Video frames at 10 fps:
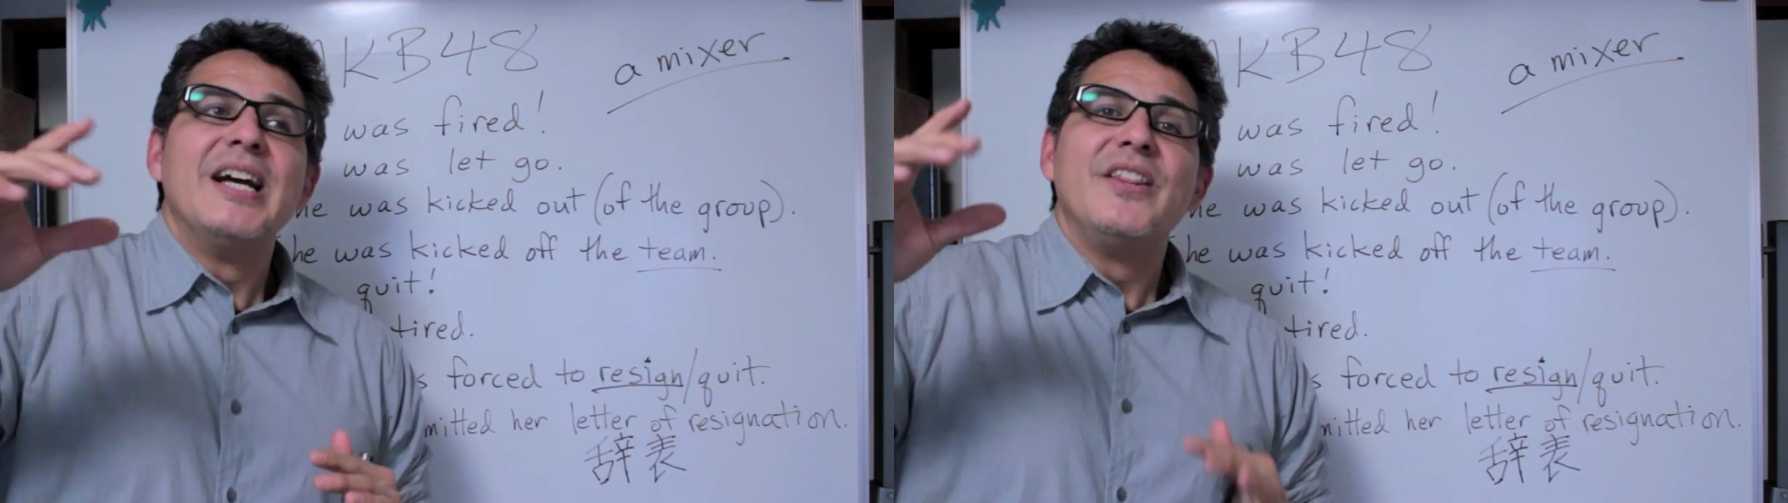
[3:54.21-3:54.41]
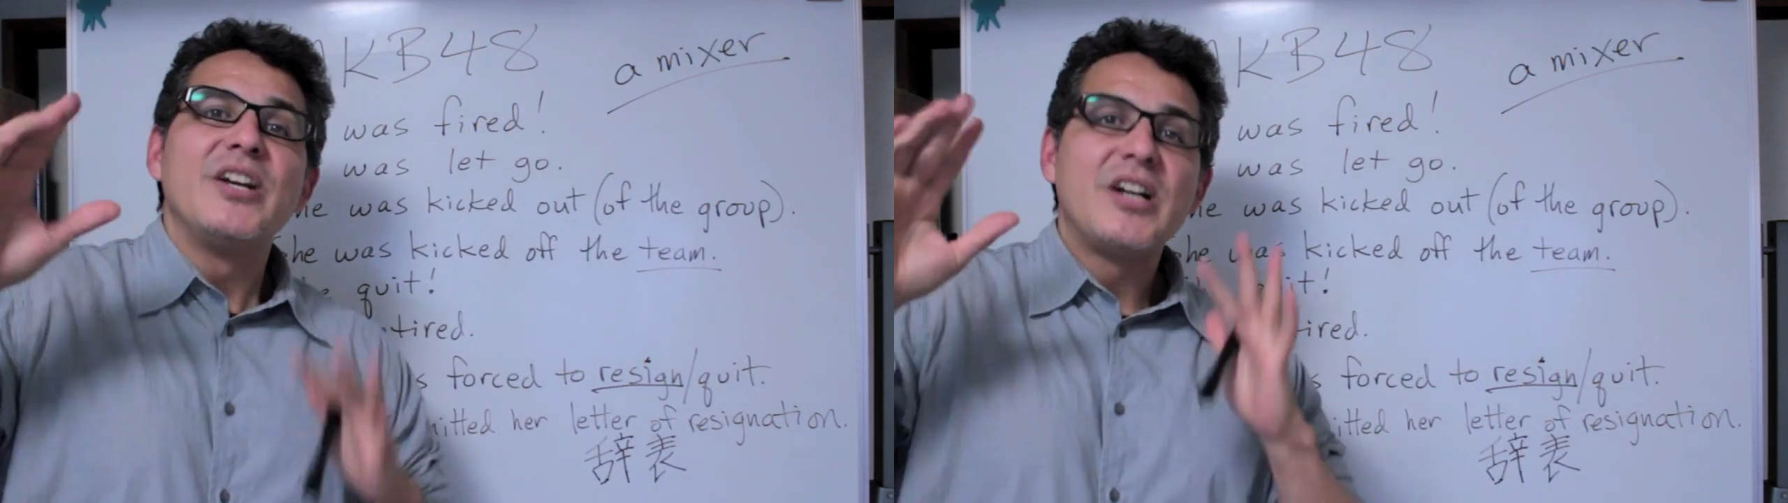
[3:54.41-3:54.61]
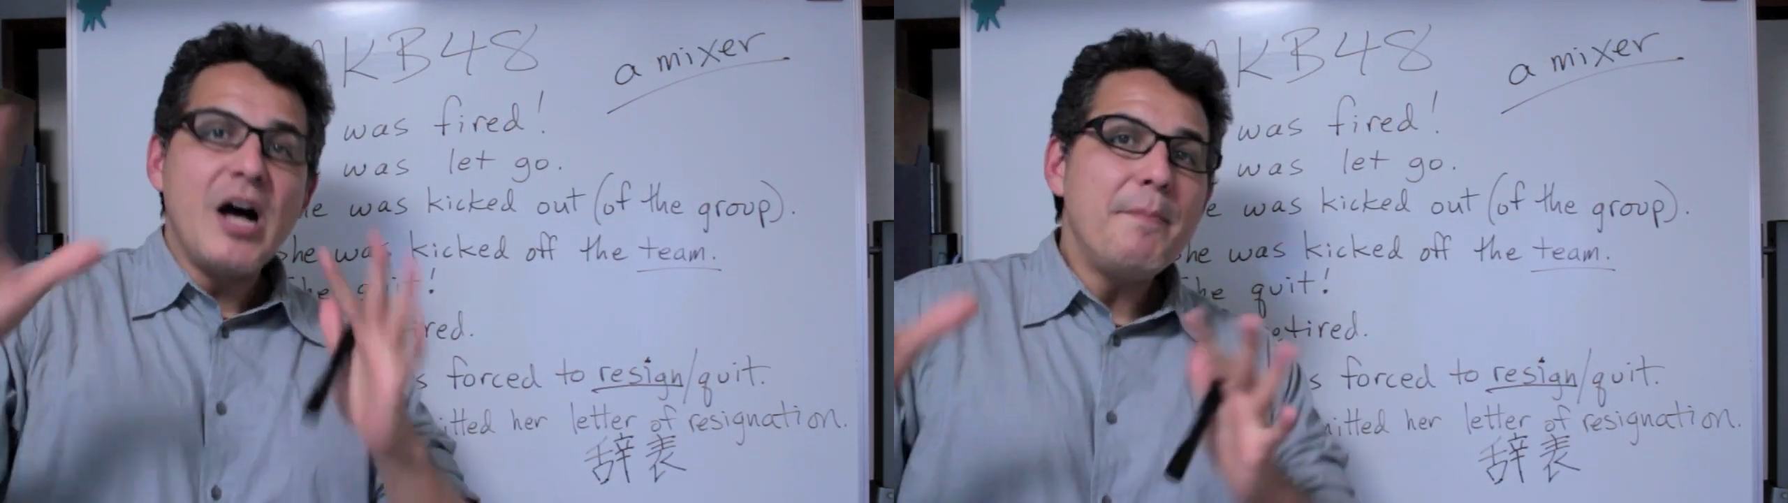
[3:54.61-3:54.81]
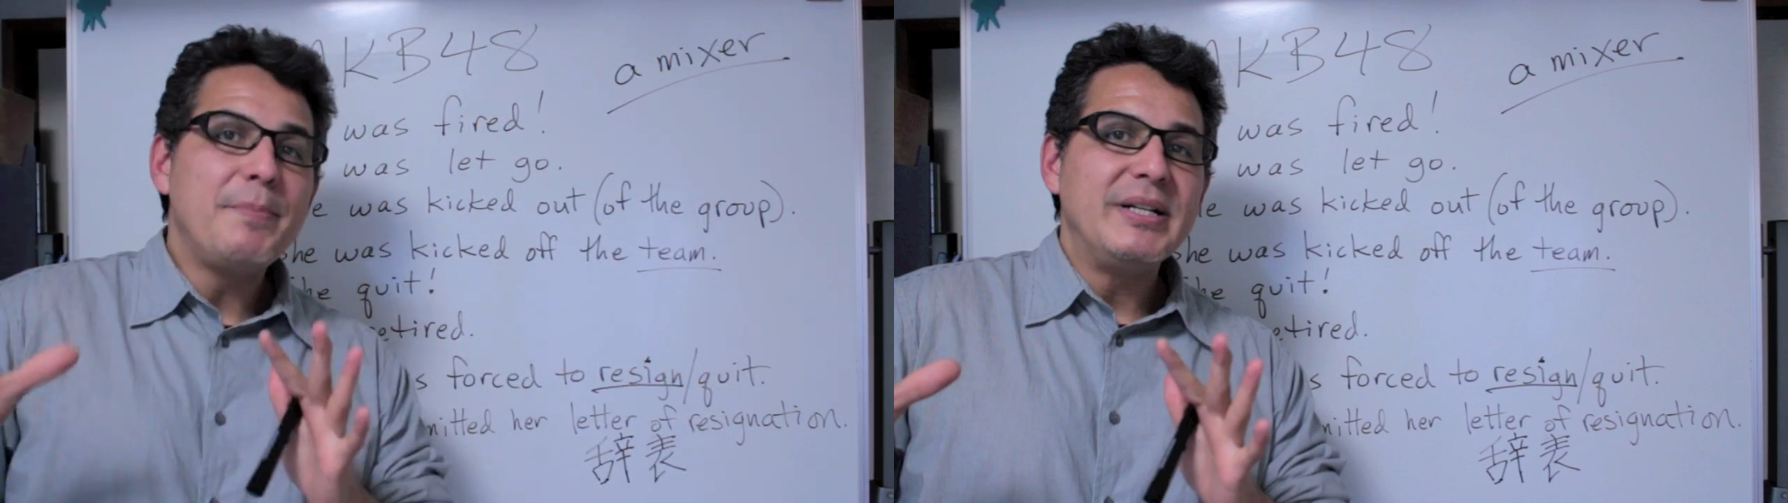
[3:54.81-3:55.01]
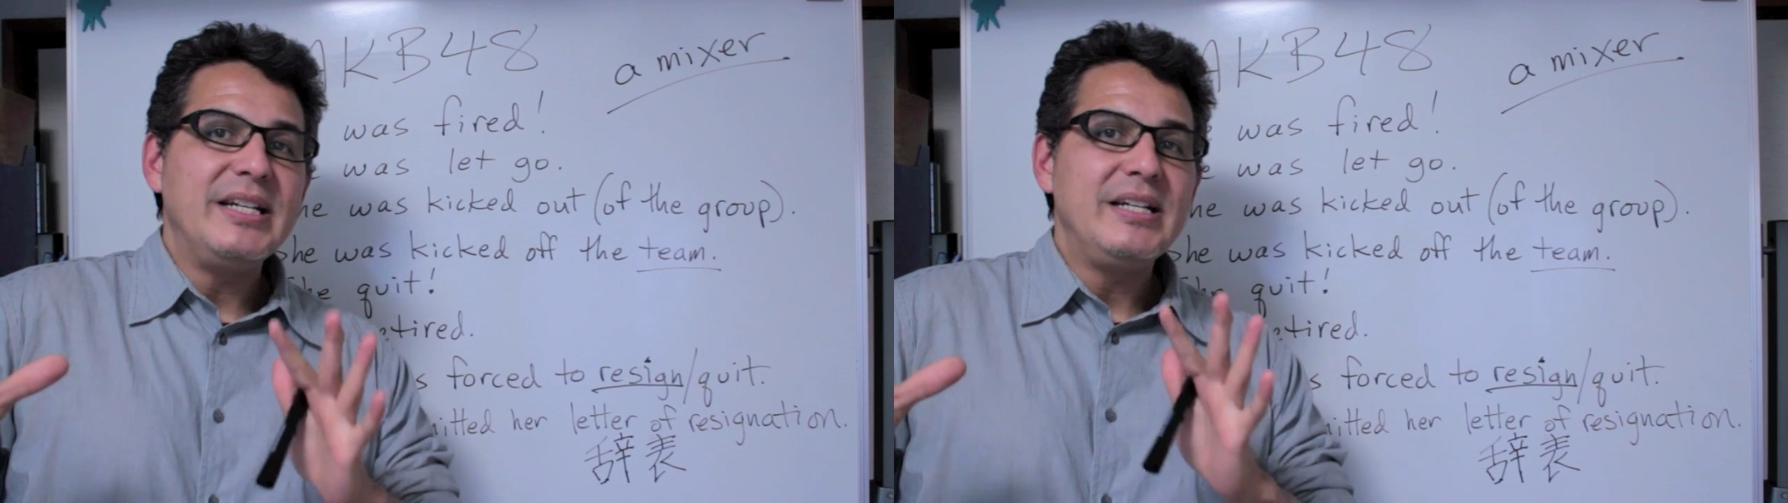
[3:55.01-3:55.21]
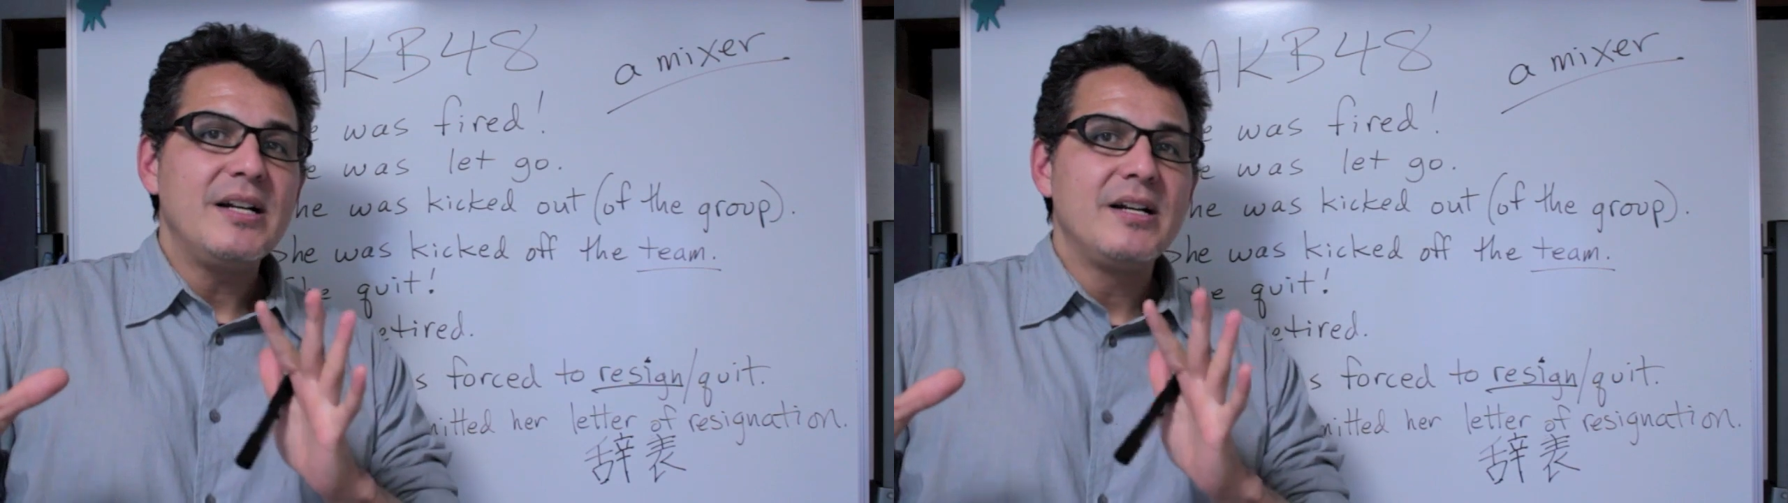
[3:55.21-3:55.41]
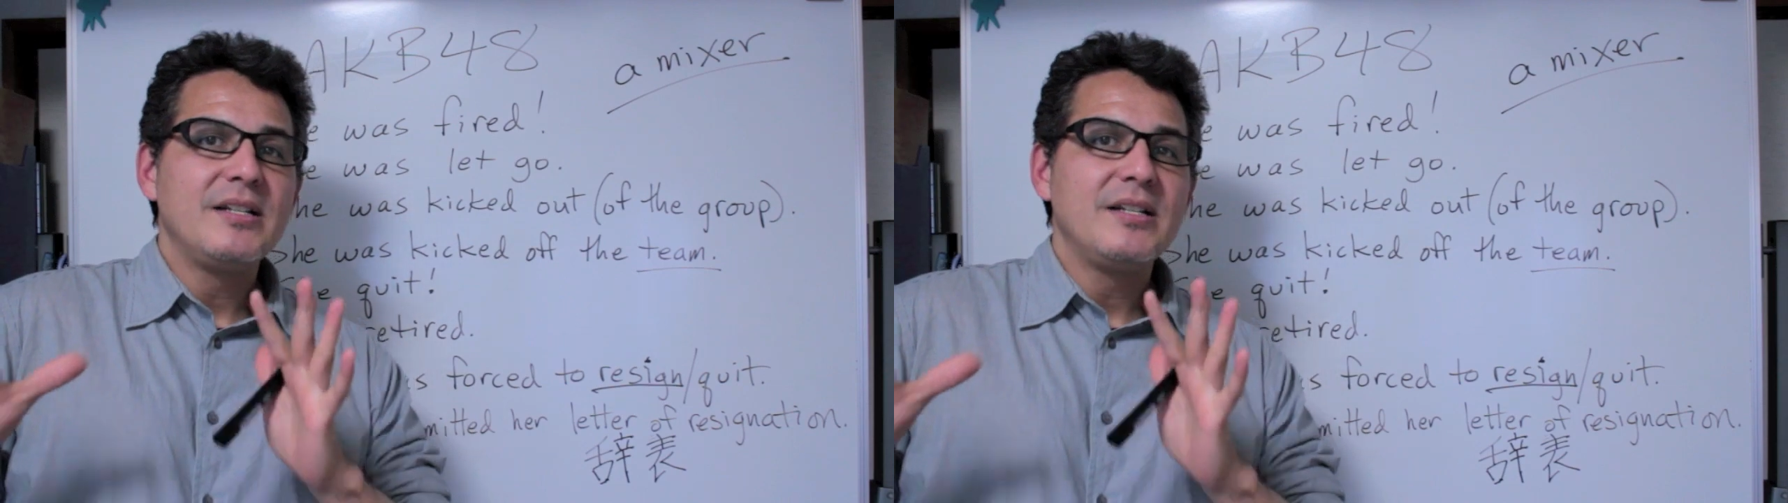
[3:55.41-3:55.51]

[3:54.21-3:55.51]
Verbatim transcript: the company